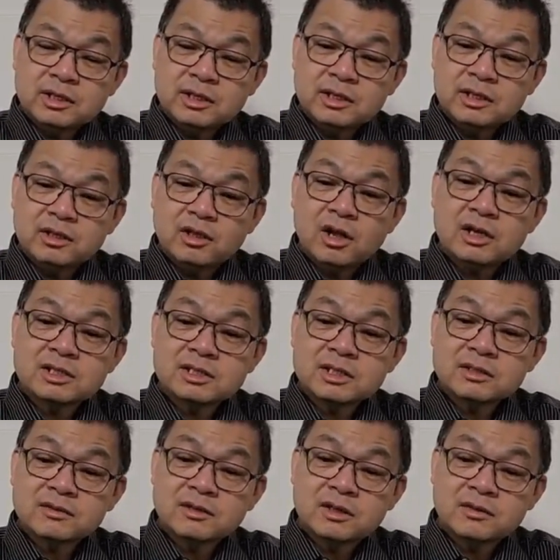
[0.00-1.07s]
it locks
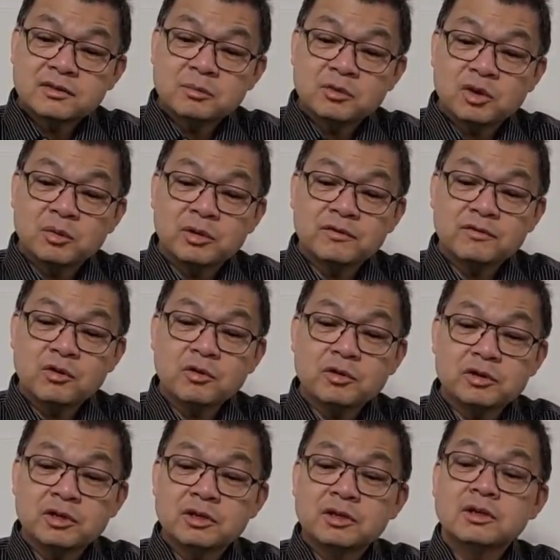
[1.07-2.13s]
it from going
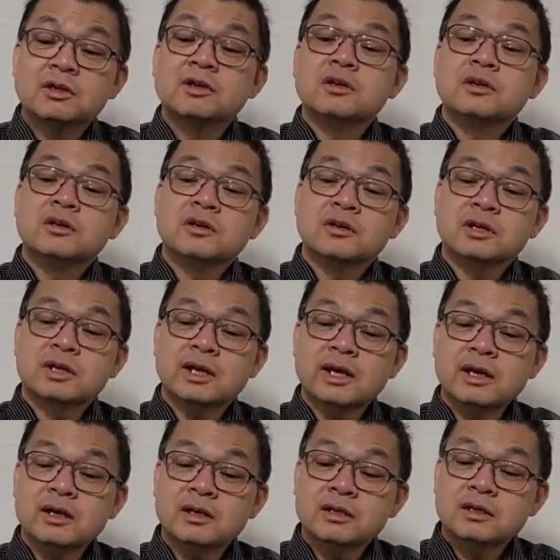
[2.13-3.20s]
forward.
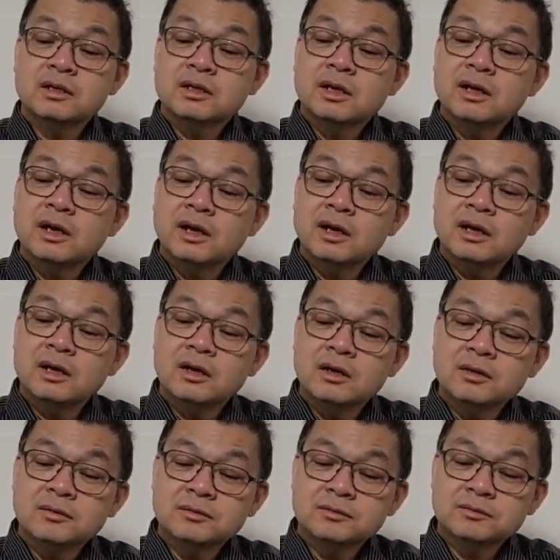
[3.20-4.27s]
Okay,
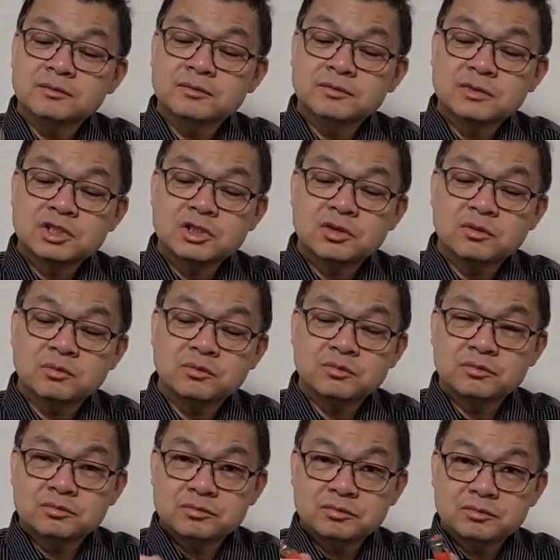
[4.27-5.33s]
so
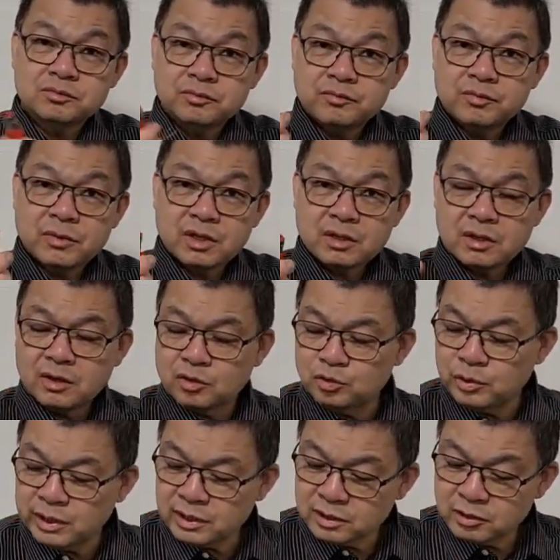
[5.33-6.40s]
a
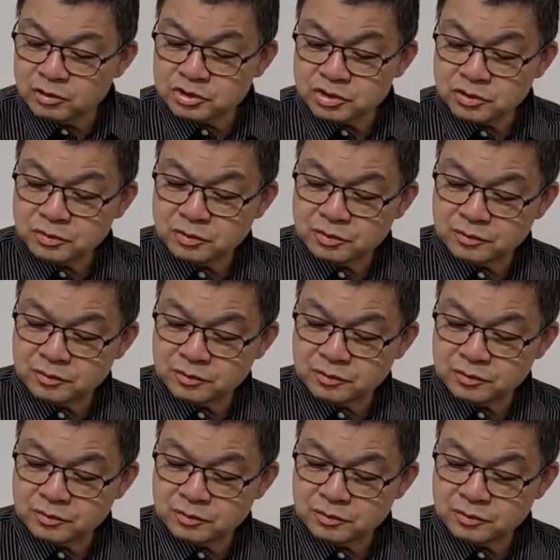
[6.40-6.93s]
ring closure.